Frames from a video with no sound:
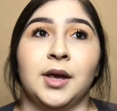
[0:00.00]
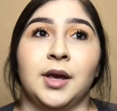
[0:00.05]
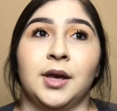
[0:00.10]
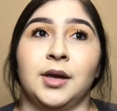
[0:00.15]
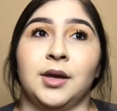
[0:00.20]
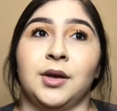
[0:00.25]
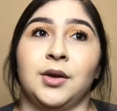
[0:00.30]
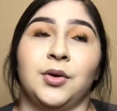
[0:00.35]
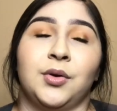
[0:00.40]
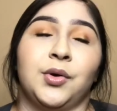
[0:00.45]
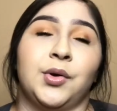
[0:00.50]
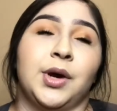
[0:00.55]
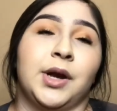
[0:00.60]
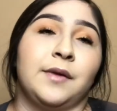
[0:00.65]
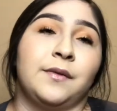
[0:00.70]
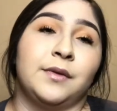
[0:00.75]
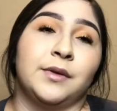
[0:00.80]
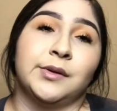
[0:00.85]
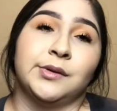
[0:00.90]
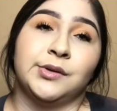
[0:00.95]
you know,
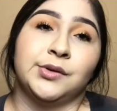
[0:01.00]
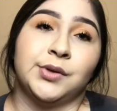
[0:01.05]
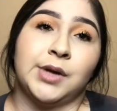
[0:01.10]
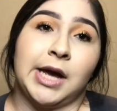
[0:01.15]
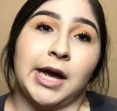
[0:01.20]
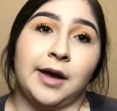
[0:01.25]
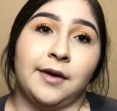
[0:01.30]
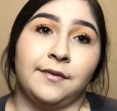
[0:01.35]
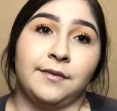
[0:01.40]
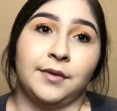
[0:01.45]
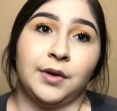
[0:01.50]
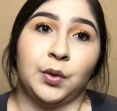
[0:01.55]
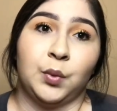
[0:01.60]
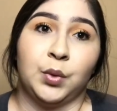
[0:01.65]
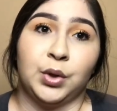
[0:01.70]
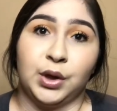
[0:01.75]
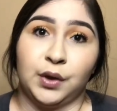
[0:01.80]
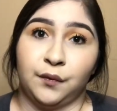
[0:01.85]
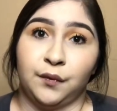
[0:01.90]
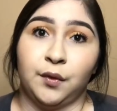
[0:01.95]
grateful to have
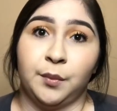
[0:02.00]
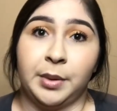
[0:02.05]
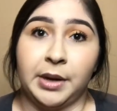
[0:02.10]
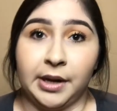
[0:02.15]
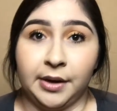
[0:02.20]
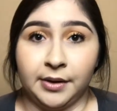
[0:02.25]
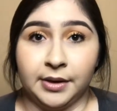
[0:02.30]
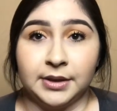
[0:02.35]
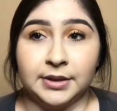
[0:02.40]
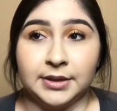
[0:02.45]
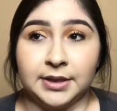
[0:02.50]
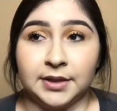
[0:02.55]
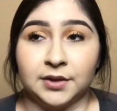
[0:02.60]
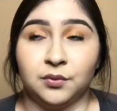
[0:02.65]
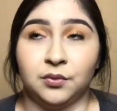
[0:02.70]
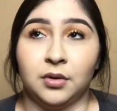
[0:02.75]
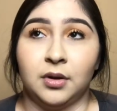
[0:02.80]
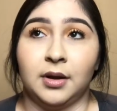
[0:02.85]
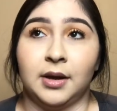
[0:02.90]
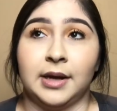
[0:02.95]
wonderful parents as
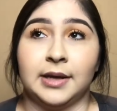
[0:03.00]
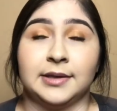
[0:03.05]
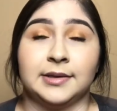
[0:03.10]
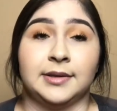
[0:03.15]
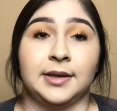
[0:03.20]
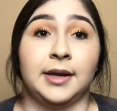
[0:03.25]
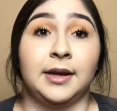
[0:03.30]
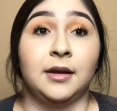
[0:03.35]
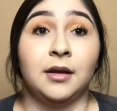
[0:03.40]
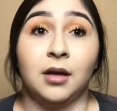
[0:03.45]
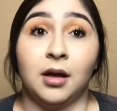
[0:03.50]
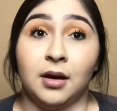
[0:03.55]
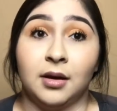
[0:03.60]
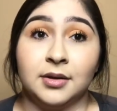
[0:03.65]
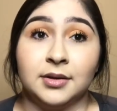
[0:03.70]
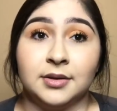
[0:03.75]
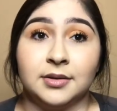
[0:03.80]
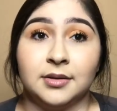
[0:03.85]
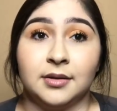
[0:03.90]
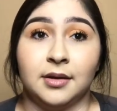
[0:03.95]
well as
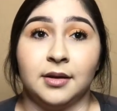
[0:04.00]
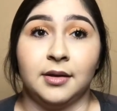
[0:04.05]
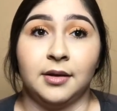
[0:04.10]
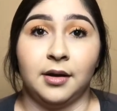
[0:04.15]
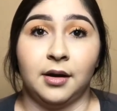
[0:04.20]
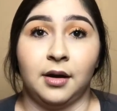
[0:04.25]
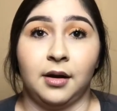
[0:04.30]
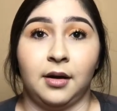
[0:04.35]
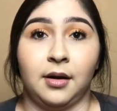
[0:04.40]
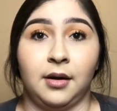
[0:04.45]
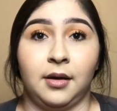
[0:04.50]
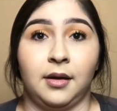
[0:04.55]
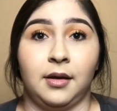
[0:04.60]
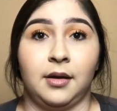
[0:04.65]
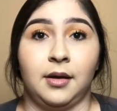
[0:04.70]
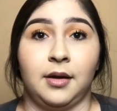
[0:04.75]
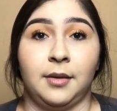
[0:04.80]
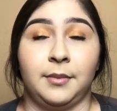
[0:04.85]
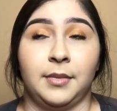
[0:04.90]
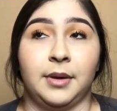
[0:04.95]
in-laws. They're
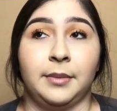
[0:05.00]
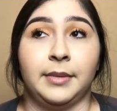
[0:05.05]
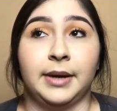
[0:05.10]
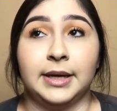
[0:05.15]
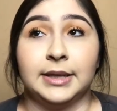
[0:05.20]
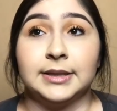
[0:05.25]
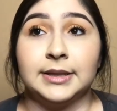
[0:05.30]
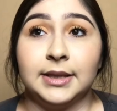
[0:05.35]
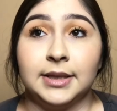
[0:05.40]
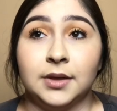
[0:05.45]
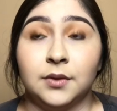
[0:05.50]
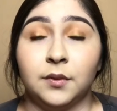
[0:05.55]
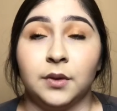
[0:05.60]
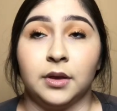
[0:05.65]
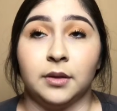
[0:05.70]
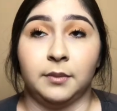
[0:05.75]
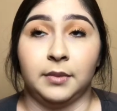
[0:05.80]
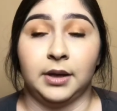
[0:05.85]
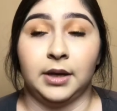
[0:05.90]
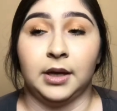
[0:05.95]
amazing with
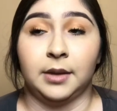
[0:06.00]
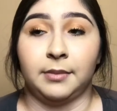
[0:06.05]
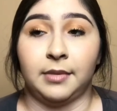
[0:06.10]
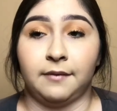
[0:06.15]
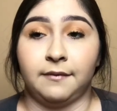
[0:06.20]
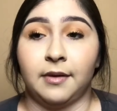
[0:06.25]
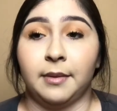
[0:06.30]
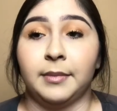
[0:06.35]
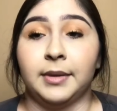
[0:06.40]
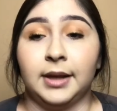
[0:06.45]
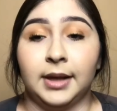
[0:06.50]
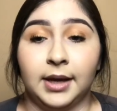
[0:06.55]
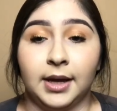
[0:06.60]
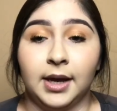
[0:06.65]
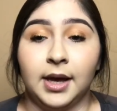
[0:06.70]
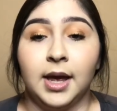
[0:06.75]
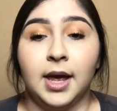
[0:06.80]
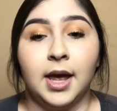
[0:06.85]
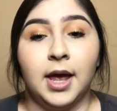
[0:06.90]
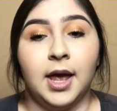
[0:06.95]
me and my family.
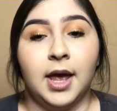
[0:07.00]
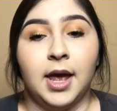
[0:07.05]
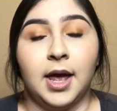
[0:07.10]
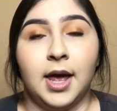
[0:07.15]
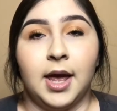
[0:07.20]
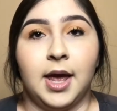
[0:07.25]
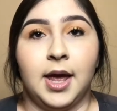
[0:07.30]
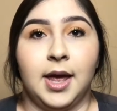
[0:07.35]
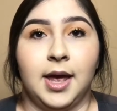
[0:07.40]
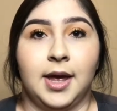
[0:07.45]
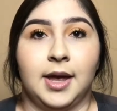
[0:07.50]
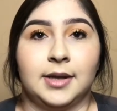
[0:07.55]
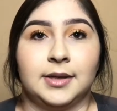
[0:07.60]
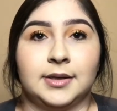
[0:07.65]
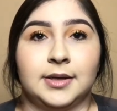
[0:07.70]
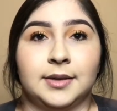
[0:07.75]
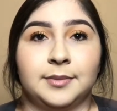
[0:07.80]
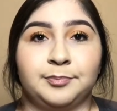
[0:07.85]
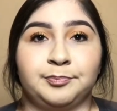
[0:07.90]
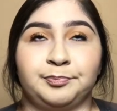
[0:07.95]
And
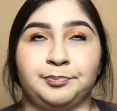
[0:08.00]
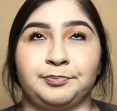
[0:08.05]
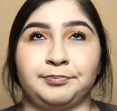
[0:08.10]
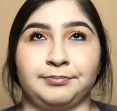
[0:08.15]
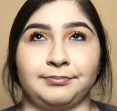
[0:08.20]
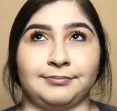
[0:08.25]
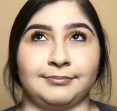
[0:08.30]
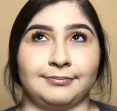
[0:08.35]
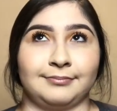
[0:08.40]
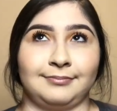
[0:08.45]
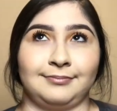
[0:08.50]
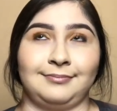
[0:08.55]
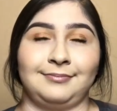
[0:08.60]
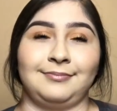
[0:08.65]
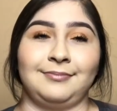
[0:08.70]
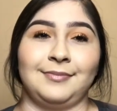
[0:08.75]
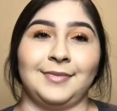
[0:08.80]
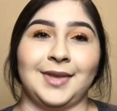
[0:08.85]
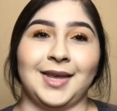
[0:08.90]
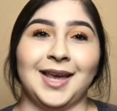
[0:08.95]

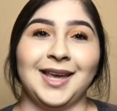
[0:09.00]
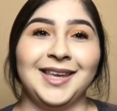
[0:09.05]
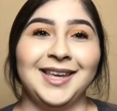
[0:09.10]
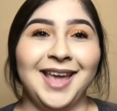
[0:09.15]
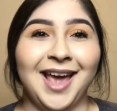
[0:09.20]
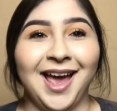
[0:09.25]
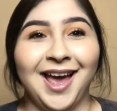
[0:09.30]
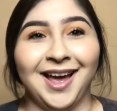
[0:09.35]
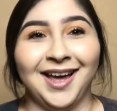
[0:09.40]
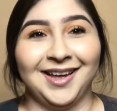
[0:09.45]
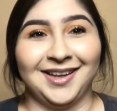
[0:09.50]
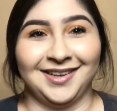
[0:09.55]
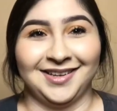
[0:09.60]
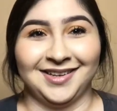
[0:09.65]
yeah,